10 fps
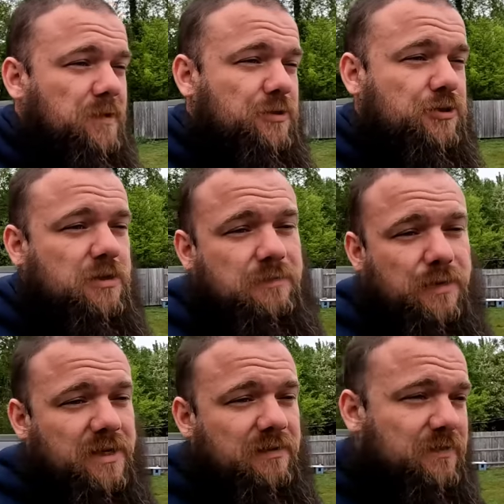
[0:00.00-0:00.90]
The truck
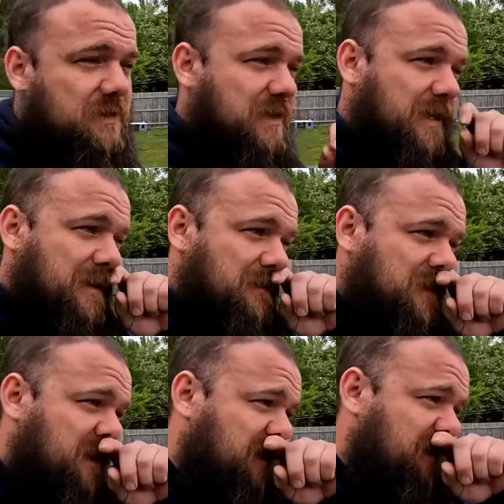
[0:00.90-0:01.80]
might even stay
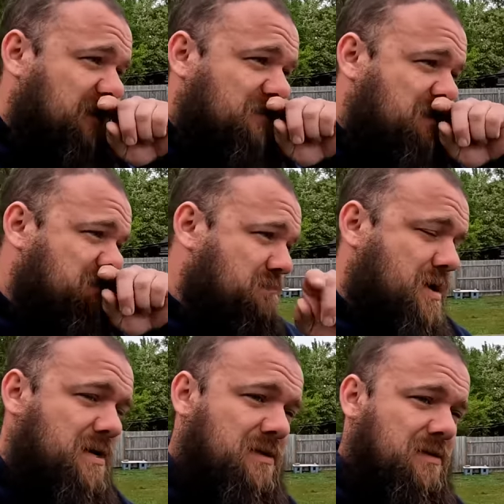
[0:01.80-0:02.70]
outside and we
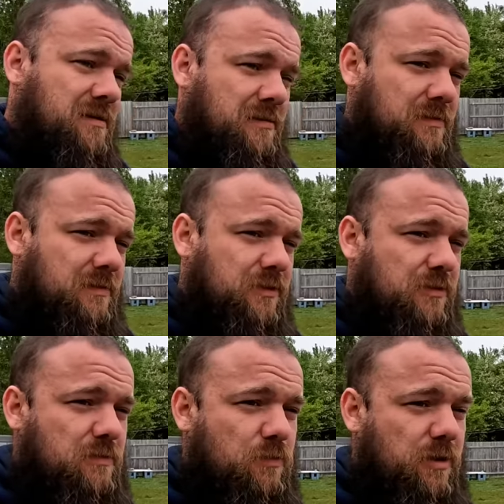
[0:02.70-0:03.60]
might
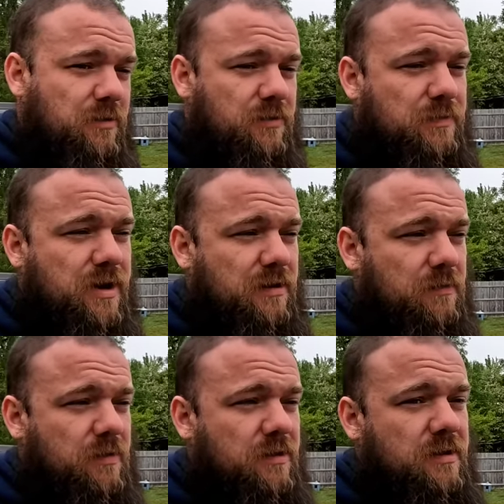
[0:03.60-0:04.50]
start working on the body
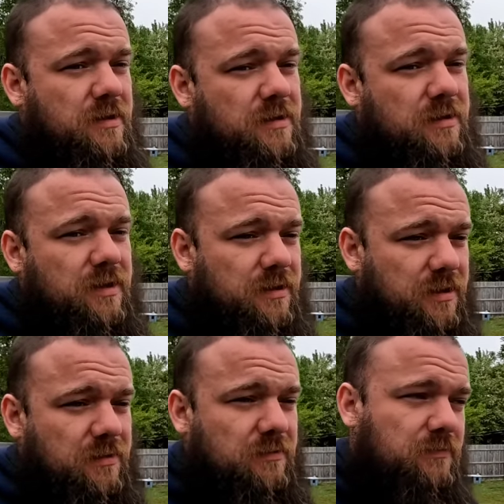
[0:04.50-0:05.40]
work and
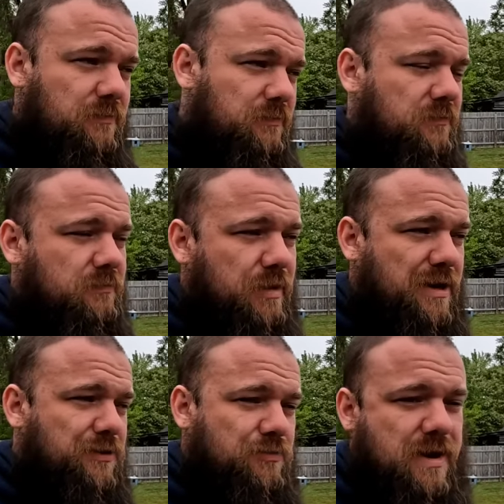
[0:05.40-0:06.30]
then
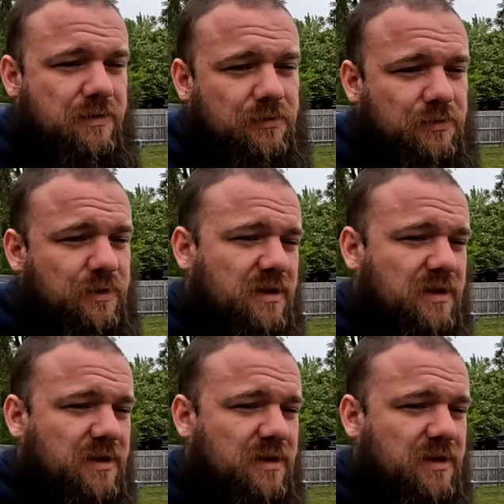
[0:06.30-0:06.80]
bounce around a little bit.